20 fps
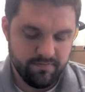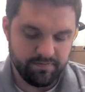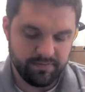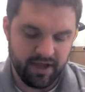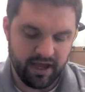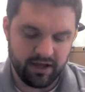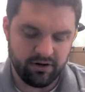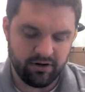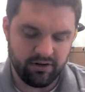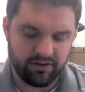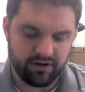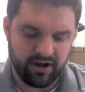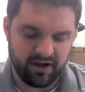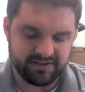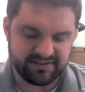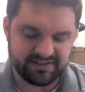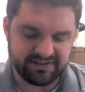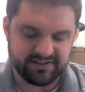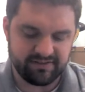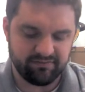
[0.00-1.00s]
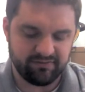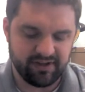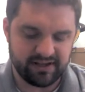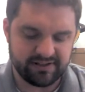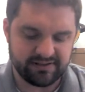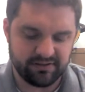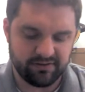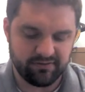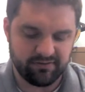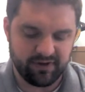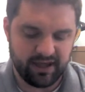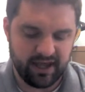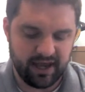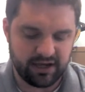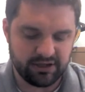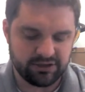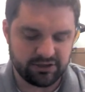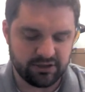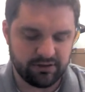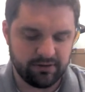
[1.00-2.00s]
Know the causes of
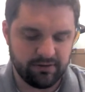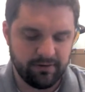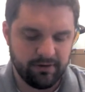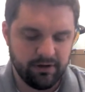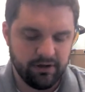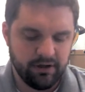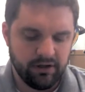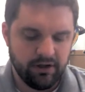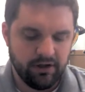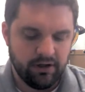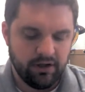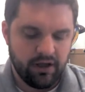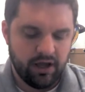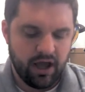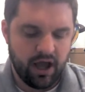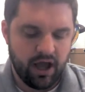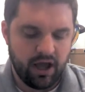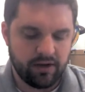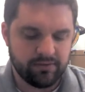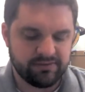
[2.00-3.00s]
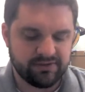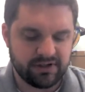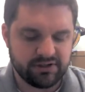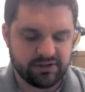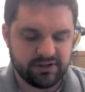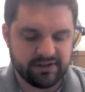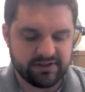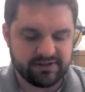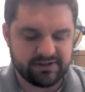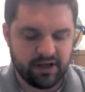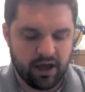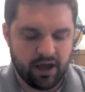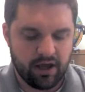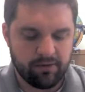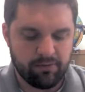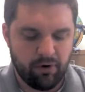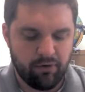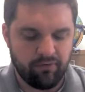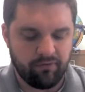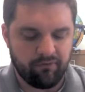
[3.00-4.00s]
desertification, such as
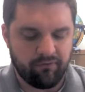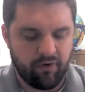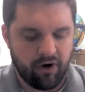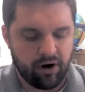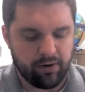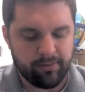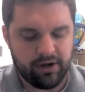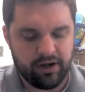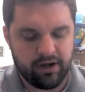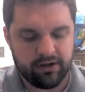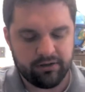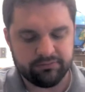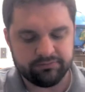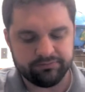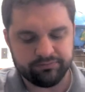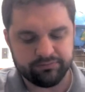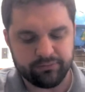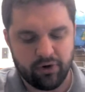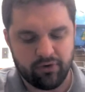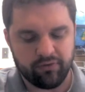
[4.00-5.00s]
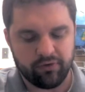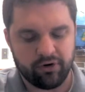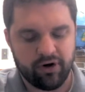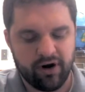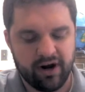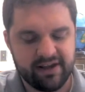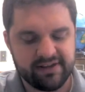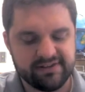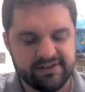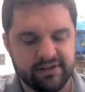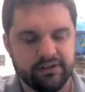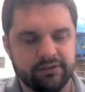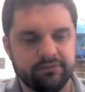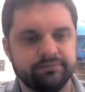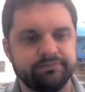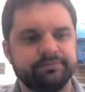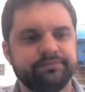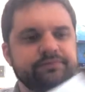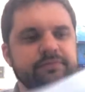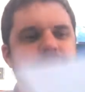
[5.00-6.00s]
overfarming,
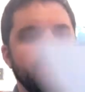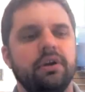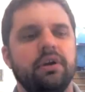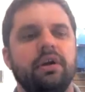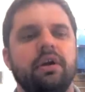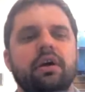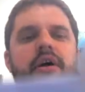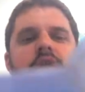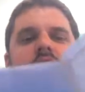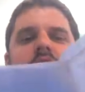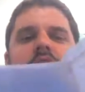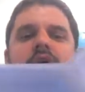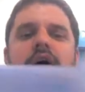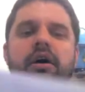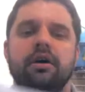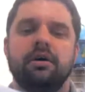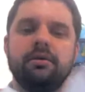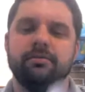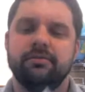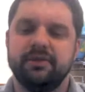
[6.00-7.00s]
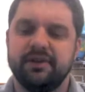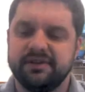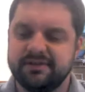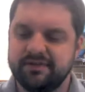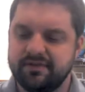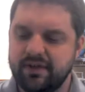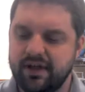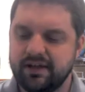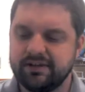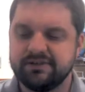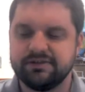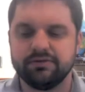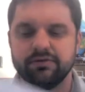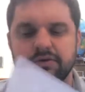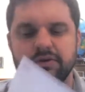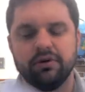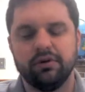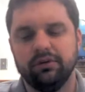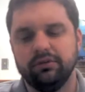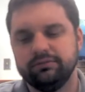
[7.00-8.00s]
overgrazing, things of that
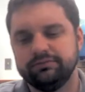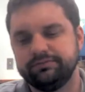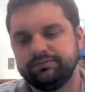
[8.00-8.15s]
sort.